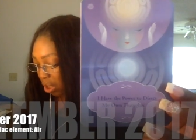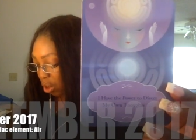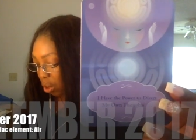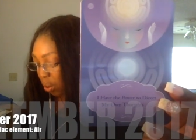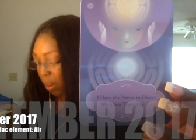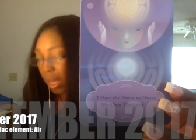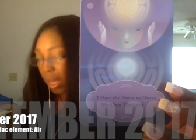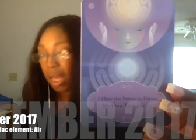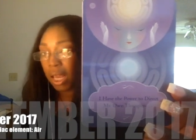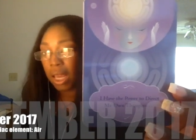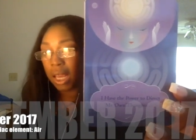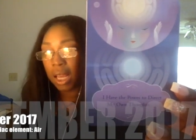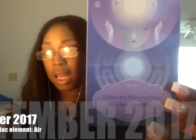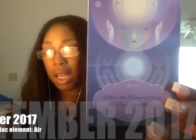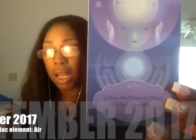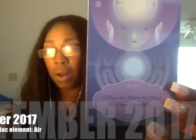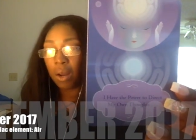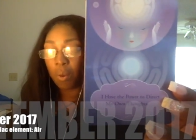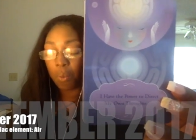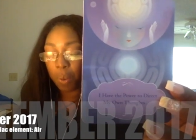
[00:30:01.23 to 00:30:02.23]
to
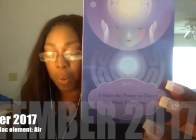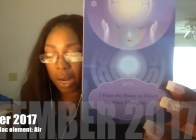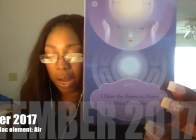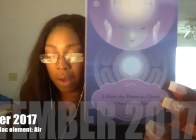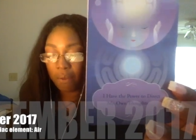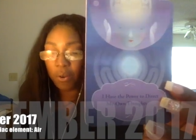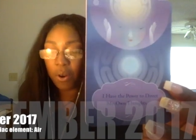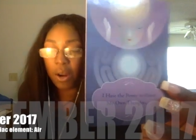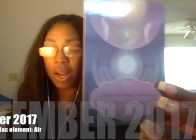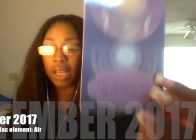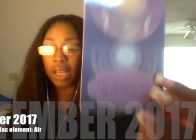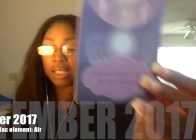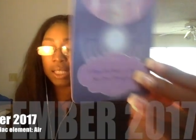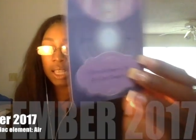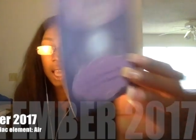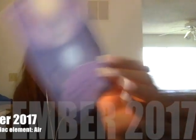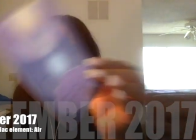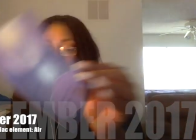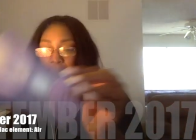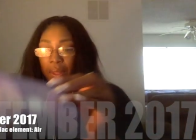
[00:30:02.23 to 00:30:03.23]
heal whatever is
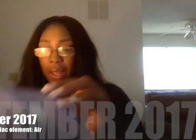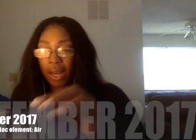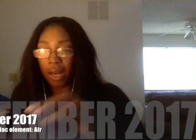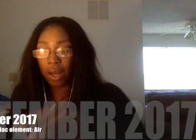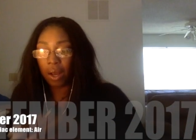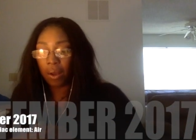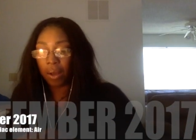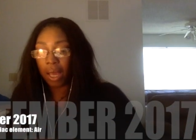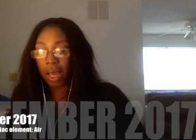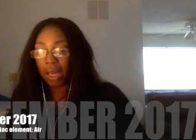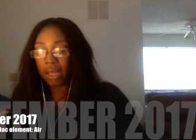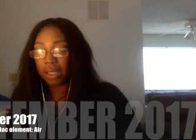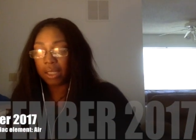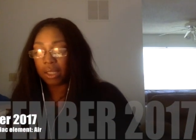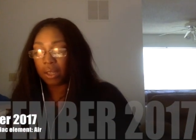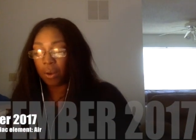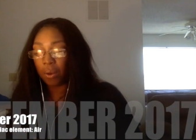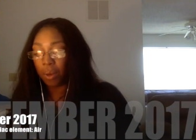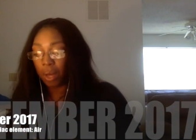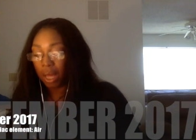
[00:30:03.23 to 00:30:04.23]
happening. Okay,
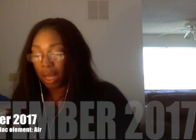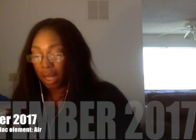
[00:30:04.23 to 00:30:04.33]
so